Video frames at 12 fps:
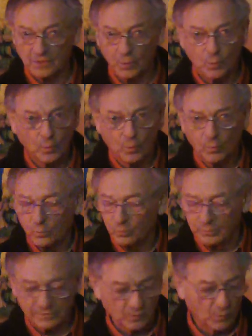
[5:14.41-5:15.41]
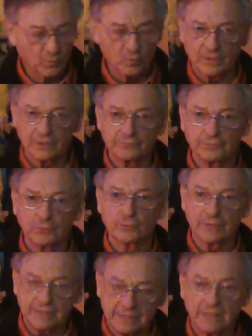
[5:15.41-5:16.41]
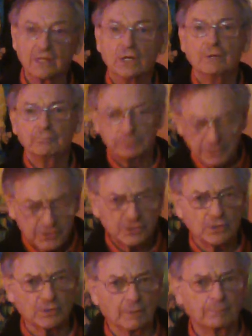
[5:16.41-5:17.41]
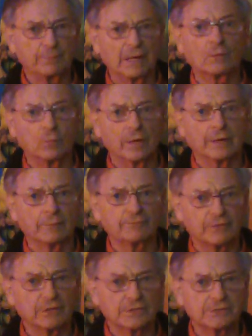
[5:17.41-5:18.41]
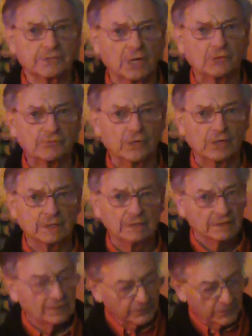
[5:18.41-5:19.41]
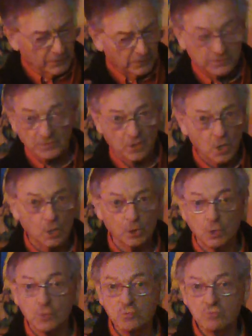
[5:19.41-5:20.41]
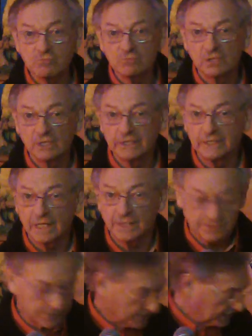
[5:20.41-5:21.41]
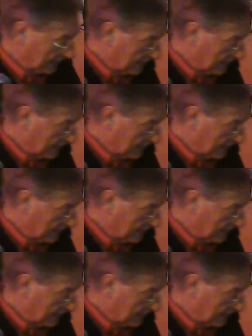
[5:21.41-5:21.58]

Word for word: a, it's a wonderful read. Be sure to pick one up for yourself, huh? For those lonely nights.